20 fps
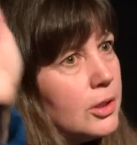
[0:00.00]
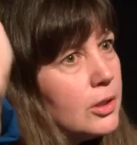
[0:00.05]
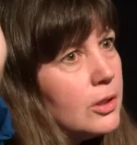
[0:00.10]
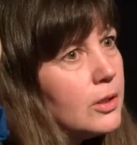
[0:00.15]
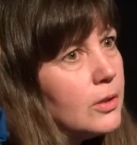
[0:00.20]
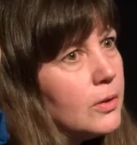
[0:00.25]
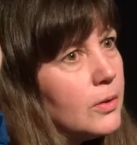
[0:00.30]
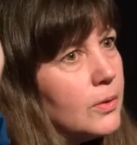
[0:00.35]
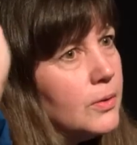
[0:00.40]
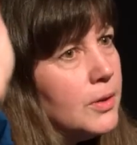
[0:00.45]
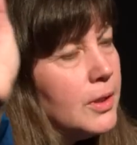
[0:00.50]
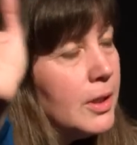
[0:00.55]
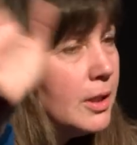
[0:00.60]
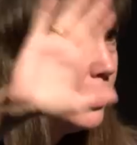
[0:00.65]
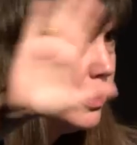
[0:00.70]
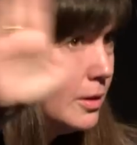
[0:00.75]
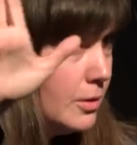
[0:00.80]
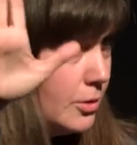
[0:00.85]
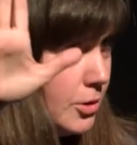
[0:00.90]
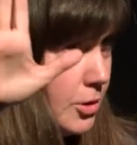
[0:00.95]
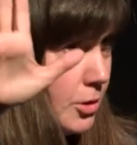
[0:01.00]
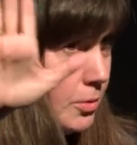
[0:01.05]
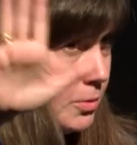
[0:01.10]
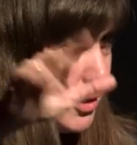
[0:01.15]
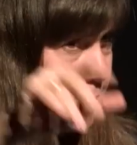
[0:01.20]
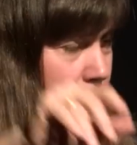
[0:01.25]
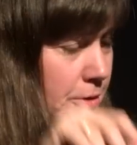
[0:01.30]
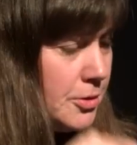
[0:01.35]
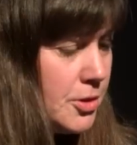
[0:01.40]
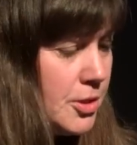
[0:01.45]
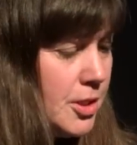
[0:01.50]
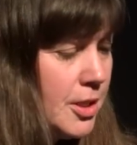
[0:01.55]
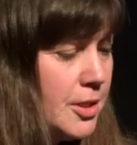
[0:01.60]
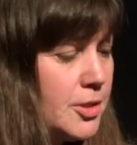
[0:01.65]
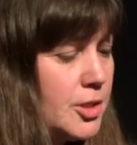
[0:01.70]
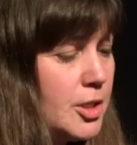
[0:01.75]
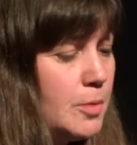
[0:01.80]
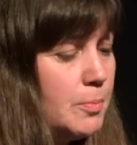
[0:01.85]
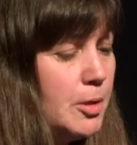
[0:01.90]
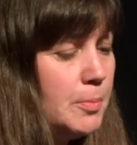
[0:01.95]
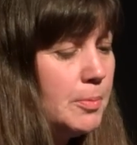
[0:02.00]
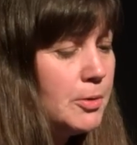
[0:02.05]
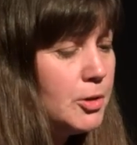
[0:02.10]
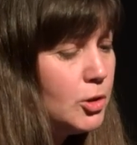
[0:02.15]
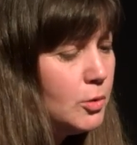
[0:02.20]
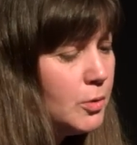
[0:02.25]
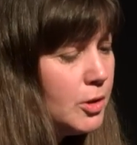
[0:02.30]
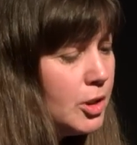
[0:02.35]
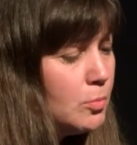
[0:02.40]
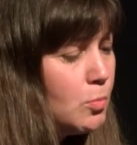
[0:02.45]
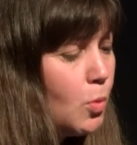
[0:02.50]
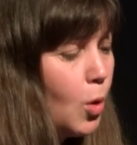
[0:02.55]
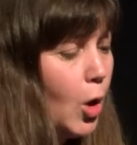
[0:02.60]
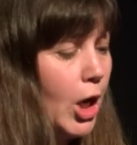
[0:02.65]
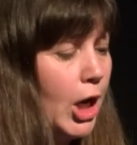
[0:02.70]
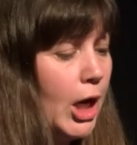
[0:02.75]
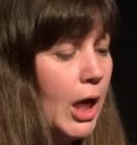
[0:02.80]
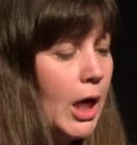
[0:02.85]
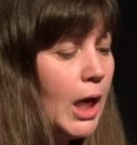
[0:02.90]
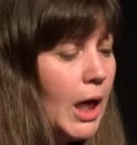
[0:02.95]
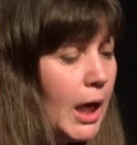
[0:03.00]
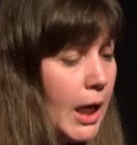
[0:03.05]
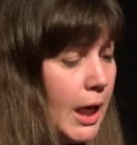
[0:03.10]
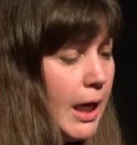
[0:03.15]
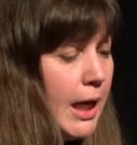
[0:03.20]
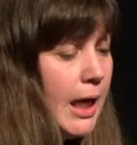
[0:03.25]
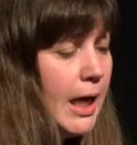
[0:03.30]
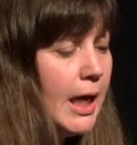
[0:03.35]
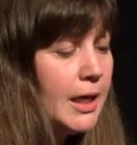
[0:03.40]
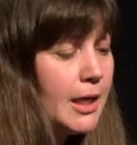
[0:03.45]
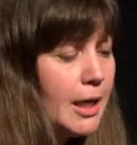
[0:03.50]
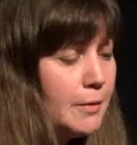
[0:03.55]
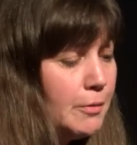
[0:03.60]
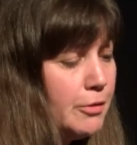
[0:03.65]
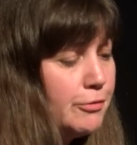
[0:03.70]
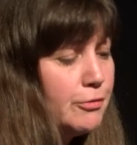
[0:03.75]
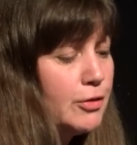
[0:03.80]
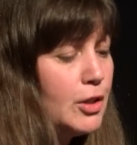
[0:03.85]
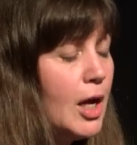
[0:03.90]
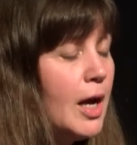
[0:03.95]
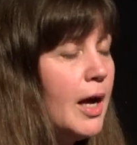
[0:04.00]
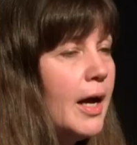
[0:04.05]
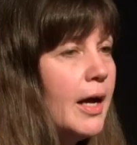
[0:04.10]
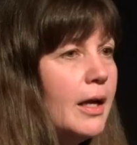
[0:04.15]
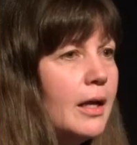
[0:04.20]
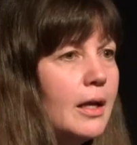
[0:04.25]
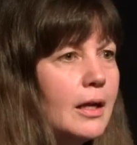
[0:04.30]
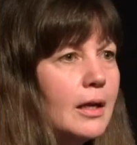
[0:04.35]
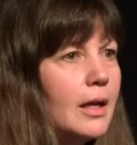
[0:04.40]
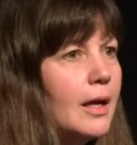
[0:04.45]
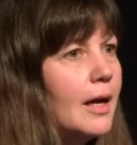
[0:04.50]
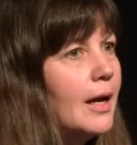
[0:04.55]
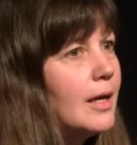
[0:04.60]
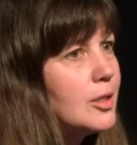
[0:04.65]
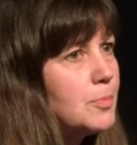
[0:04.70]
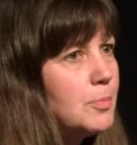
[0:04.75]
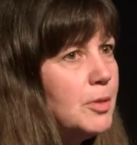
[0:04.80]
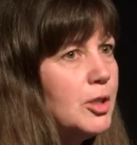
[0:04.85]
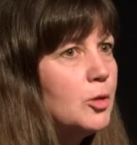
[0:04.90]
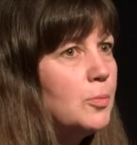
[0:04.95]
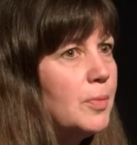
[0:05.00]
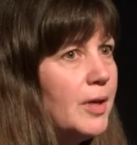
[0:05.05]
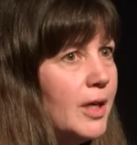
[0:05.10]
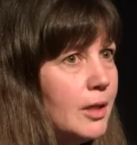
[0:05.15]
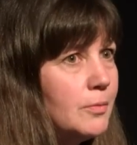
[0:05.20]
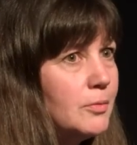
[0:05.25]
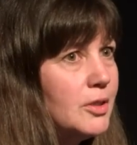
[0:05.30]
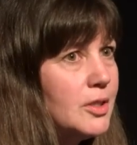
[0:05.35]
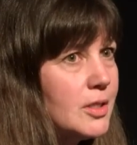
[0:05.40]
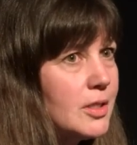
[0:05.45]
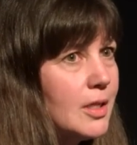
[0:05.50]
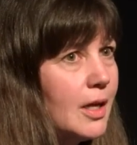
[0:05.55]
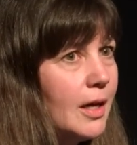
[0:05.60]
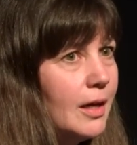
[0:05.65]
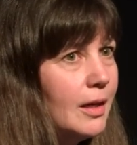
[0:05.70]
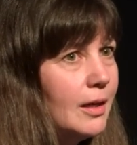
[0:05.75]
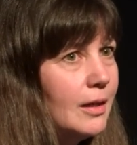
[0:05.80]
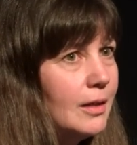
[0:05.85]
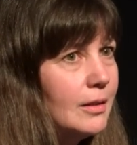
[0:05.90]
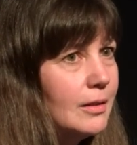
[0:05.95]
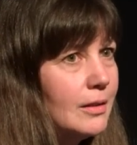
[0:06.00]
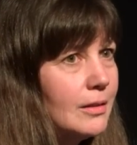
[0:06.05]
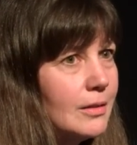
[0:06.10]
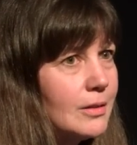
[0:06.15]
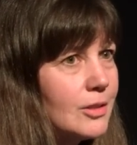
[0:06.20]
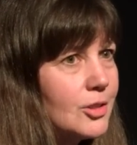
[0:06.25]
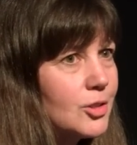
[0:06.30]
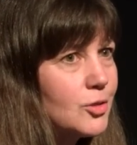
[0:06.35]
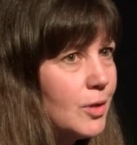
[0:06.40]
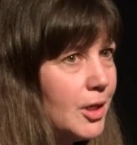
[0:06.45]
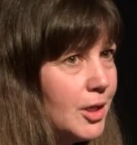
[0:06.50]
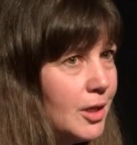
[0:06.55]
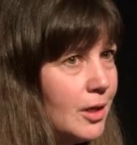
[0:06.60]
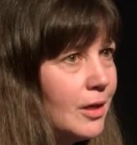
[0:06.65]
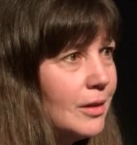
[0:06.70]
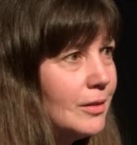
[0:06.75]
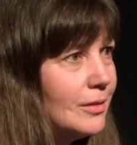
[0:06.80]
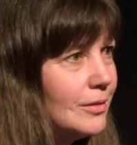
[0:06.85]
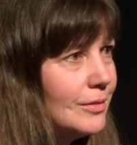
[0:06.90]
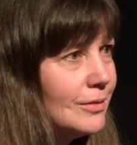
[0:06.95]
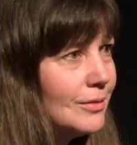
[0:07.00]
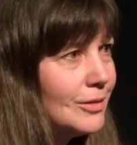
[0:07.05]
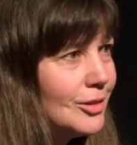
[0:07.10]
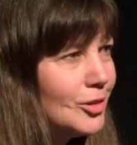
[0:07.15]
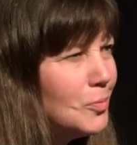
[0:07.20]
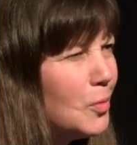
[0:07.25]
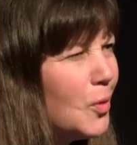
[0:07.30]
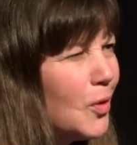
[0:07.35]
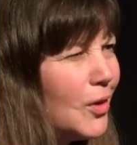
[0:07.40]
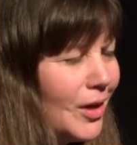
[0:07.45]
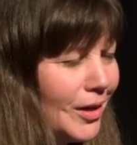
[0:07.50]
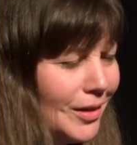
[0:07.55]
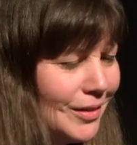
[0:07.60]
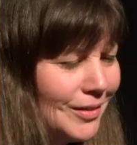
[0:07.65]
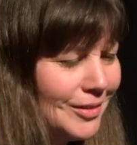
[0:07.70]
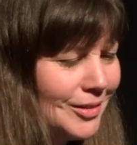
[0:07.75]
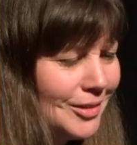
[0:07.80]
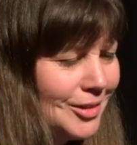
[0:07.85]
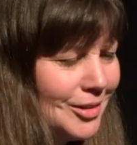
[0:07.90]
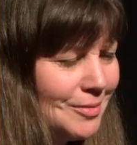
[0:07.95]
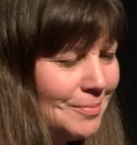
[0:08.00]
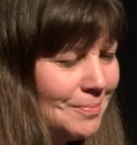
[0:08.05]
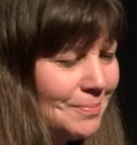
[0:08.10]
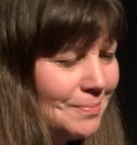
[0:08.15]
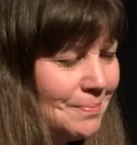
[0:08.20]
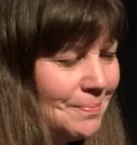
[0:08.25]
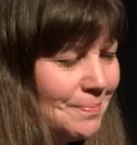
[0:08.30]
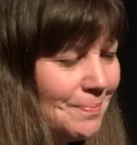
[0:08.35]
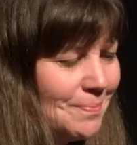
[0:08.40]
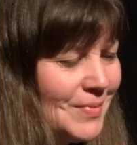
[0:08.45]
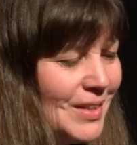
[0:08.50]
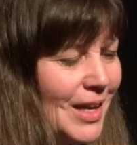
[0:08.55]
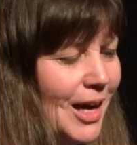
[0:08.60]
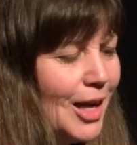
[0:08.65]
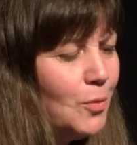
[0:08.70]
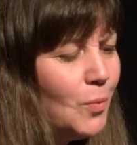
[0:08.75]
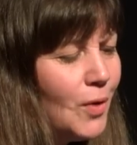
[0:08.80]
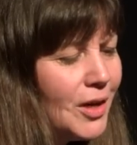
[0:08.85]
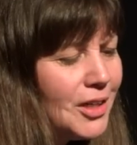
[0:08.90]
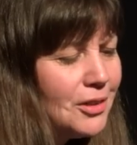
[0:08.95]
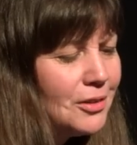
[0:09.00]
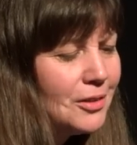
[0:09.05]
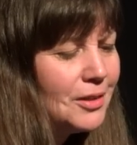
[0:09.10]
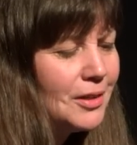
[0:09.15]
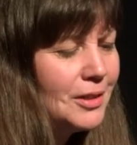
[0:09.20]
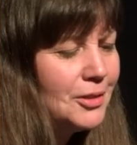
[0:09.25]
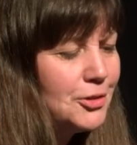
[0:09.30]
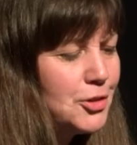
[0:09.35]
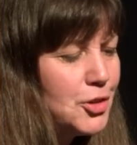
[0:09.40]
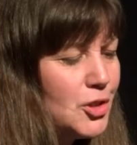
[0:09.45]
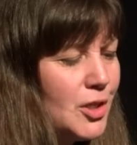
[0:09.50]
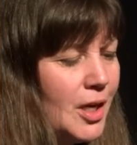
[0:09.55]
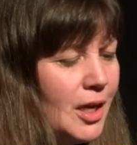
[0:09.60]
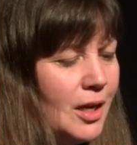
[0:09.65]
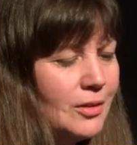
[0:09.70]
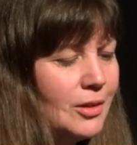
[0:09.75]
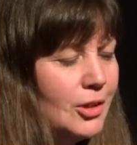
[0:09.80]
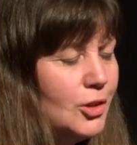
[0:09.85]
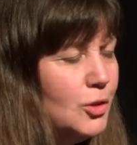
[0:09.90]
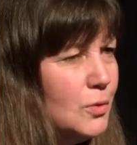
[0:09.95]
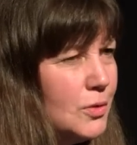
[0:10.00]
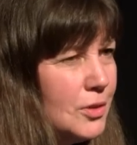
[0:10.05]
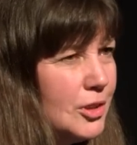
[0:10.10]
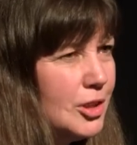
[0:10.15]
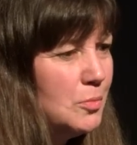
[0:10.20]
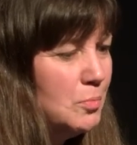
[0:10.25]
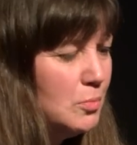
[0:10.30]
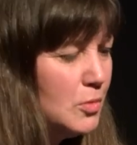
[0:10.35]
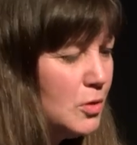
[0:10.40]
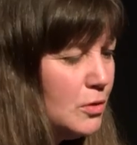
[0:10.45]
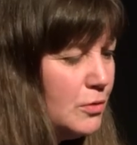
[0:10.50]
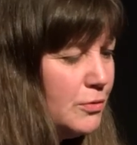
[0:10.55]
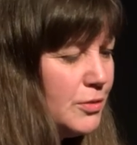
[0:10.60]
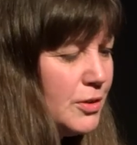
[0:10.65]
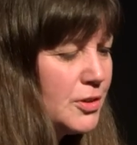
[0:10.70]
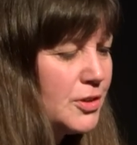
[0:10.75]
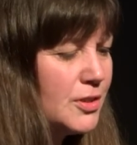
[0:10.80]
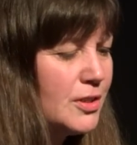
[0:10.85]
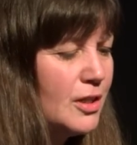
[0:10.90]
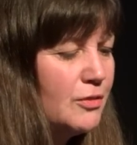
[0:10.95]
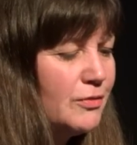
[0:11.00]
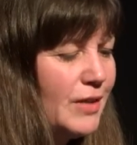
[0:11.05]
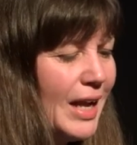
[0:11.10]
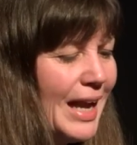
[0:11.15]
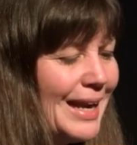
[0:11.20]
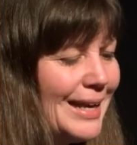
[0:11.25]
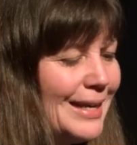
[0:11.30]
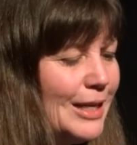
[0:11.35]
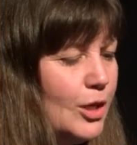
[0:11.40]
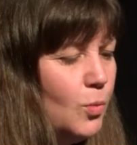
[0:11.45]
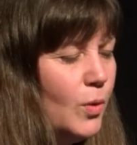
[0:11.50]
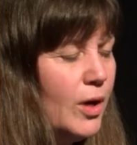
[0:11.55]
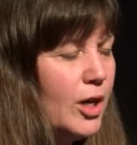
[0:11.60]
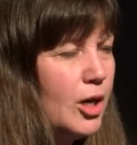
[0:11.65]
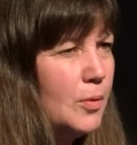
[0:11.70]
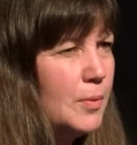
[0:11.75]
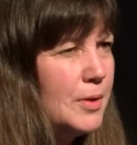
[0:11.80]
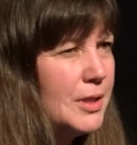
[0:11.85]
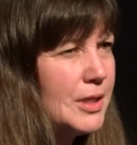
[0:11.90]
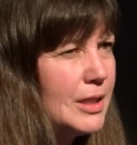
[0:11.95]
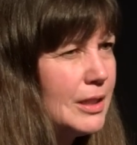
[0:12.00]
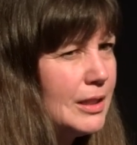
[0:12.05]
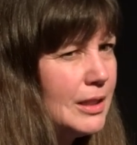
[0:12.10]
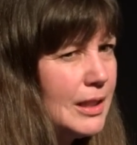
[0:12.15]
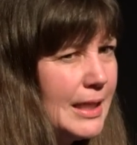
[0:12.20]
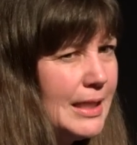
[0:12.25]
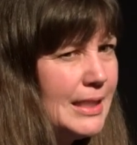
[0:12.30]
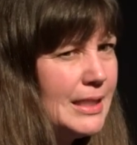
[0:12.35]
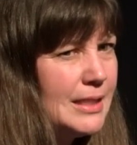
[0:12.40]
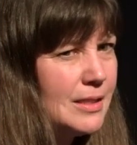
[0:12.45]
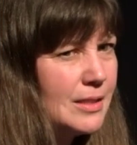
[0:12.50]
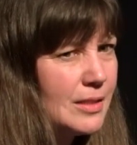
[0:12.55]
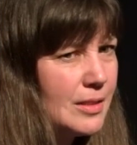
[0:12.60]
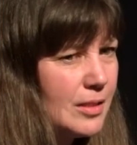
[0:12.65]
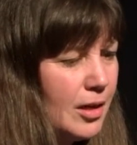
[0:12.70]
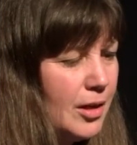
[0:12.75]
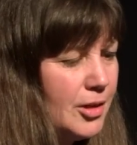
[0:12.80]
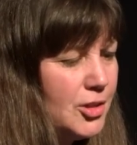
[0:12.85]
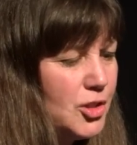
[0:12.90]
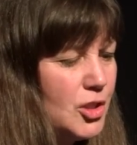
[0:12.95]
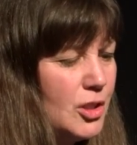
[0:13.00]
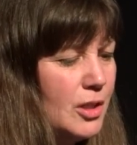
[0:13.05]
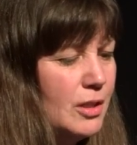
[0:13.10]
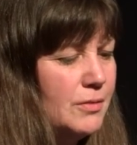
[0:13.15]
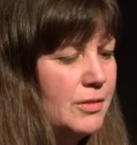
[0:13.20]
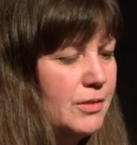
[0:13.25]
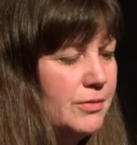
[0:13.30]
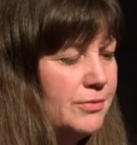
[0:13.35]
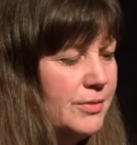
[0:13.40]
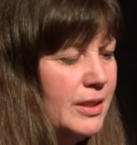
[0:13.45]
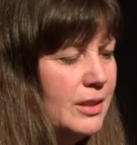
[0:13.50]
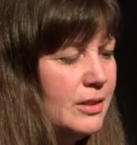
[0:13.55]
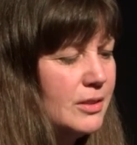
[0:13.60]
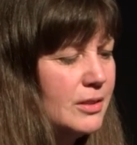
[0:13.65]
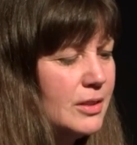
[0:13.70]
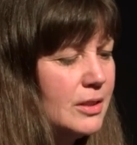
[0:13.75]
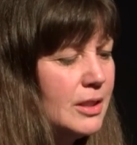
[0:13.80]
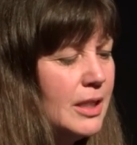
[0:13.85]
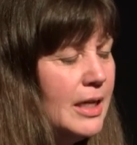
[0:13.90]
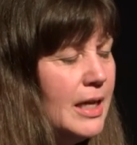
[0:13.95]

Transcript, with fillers: node, do all those things that people do in the morning, and I would fly, as Peter Pan would say, straight on till morning. I wanted her to understand that you could move yourself anywhere with the lightest touch of a finger.